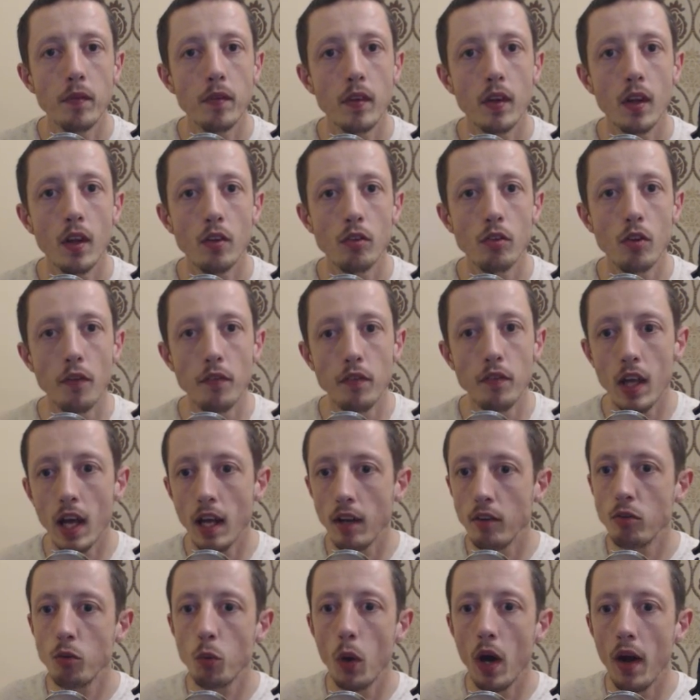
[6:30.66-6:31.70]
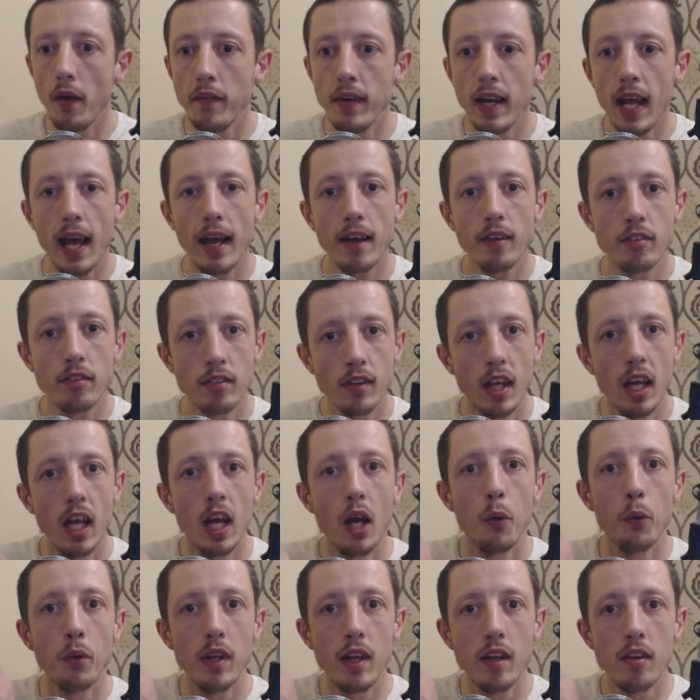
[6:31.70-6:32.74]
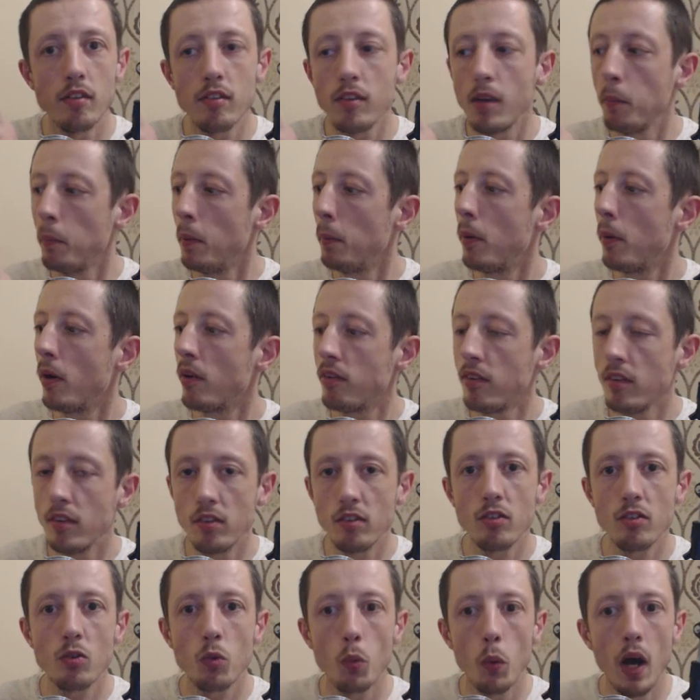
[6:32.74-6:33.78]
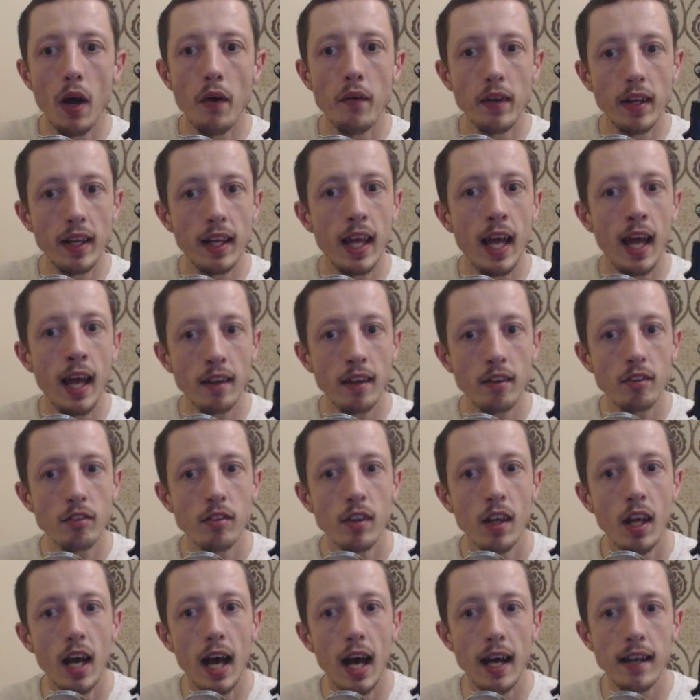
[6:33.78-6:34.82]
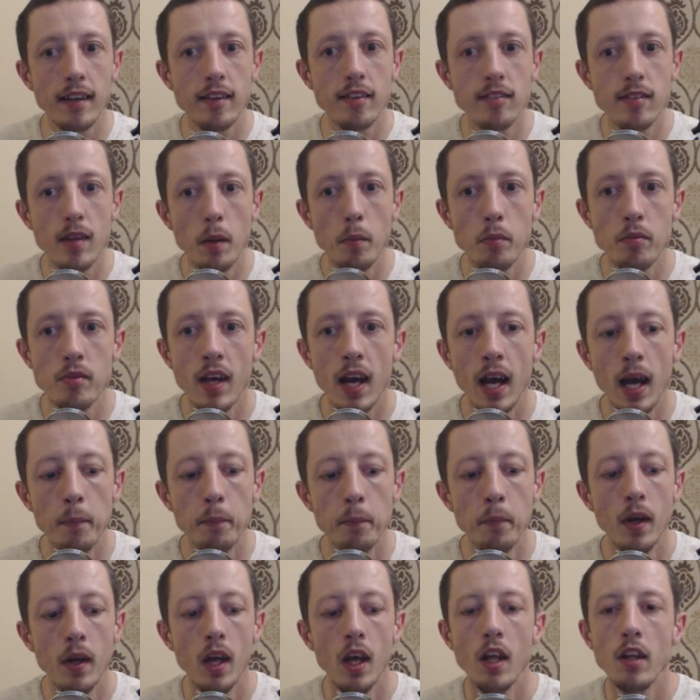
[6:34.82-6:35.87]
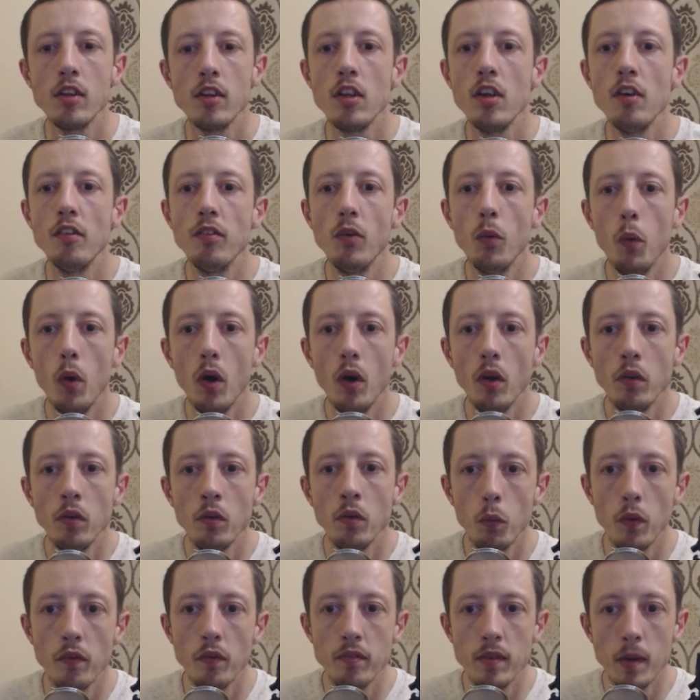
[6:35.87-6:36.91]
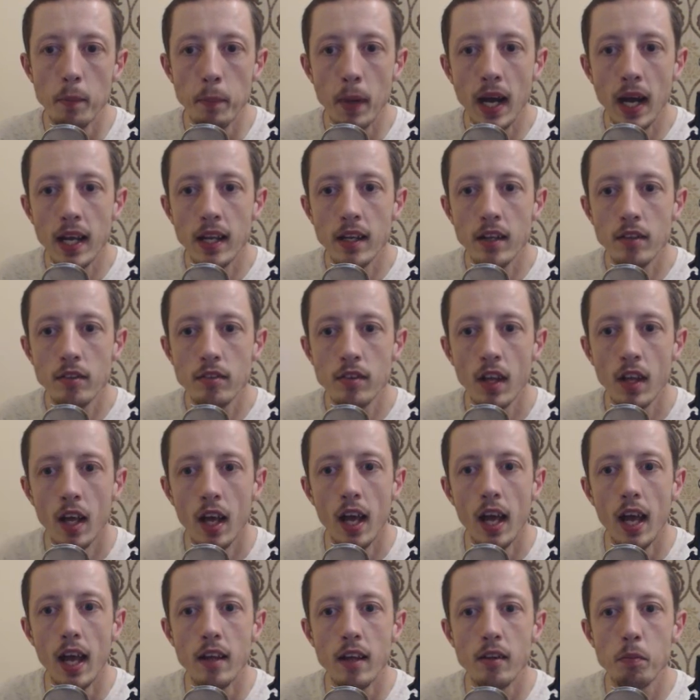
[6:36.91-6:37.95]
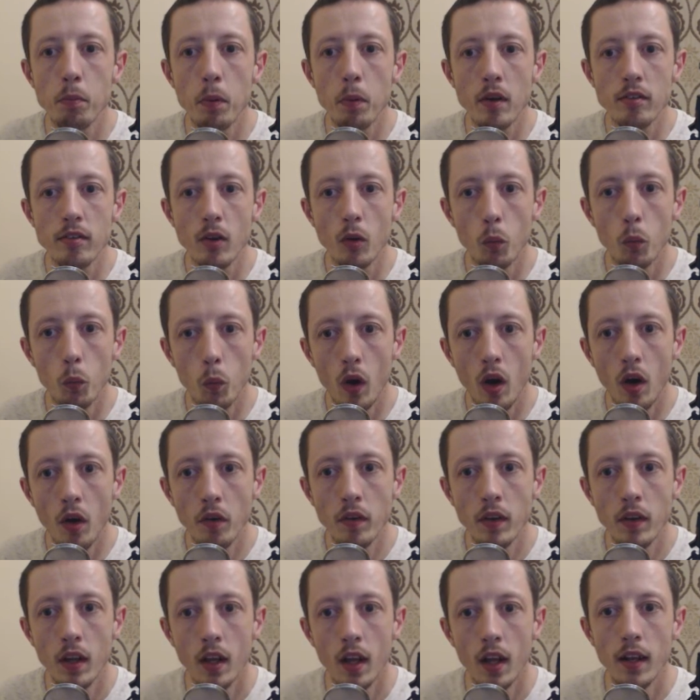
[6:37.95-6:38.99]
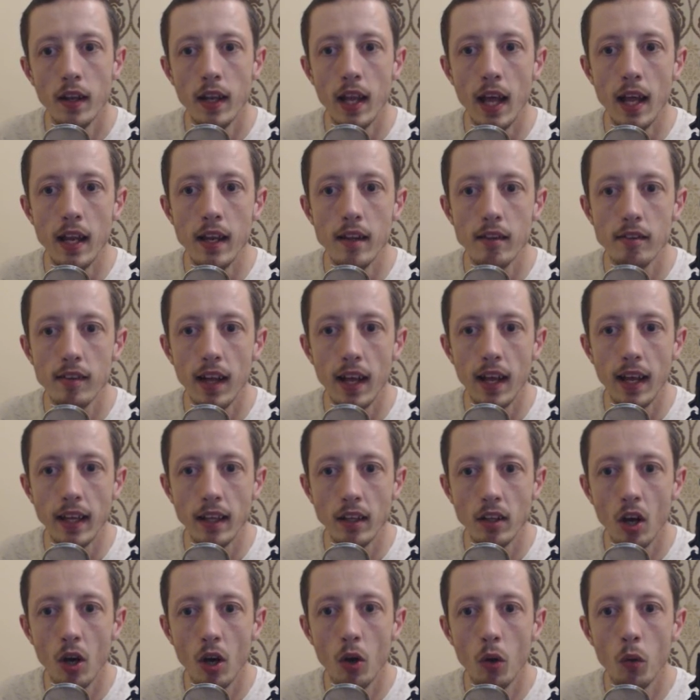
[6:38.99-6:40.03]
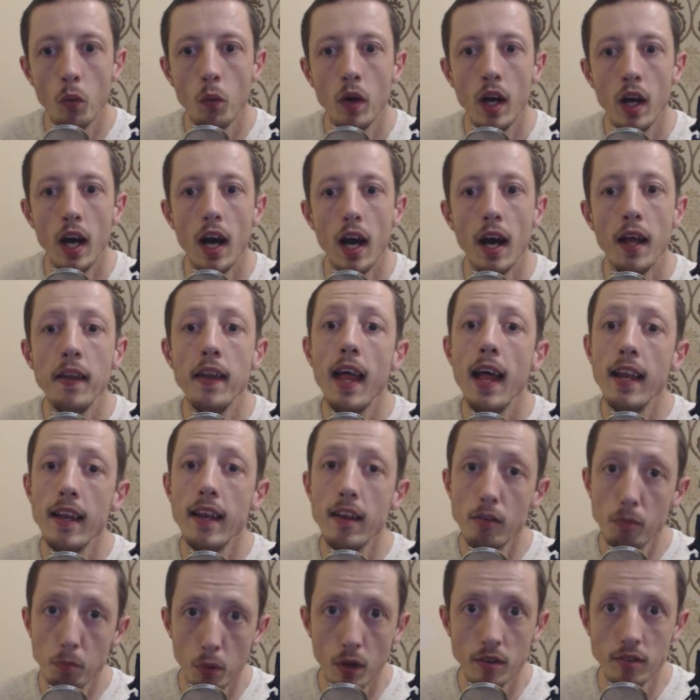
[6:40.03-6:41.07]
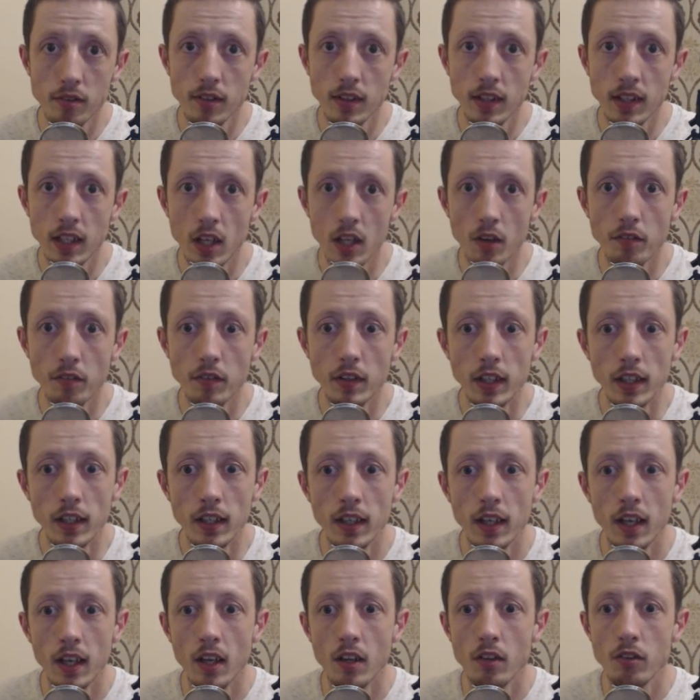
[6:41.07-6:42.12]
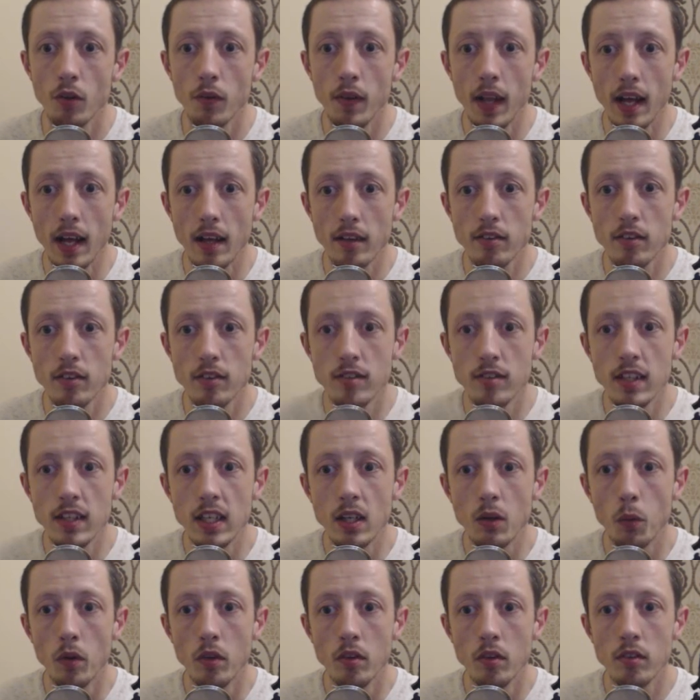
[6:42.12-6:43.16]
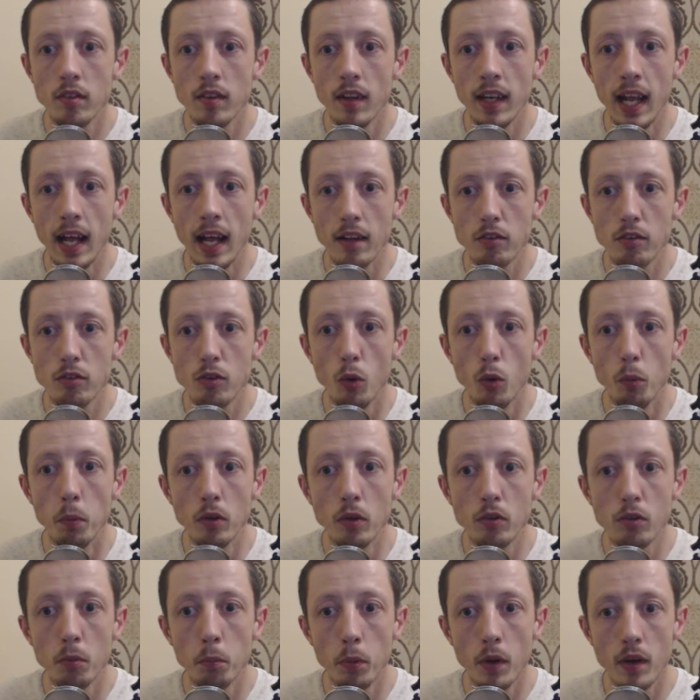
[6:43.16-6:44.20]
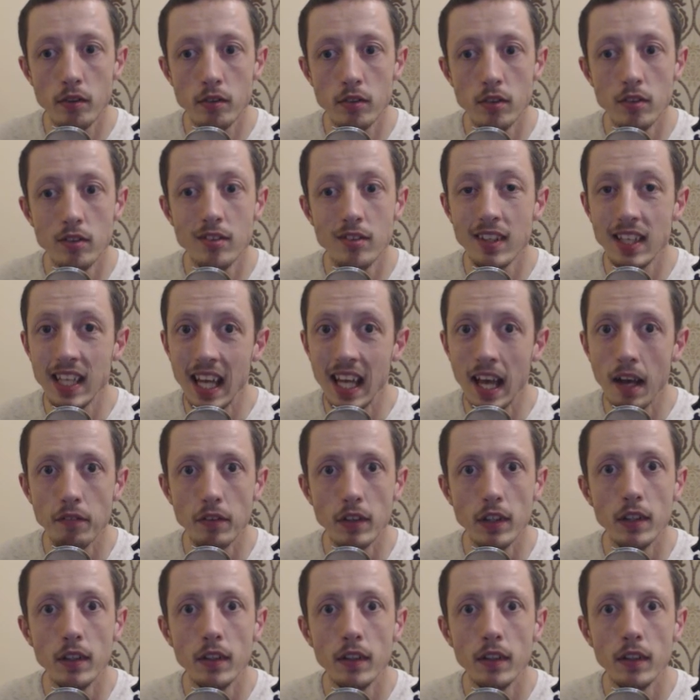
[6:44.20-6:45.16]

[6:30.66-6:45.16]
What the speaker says: So if you had square and X, it would instantly be pressing square and X at the same time. The other one with the minus is pressing one, then it's letting go, and then it's pressing the other. So that's the sequence, and that's 2 button presses together.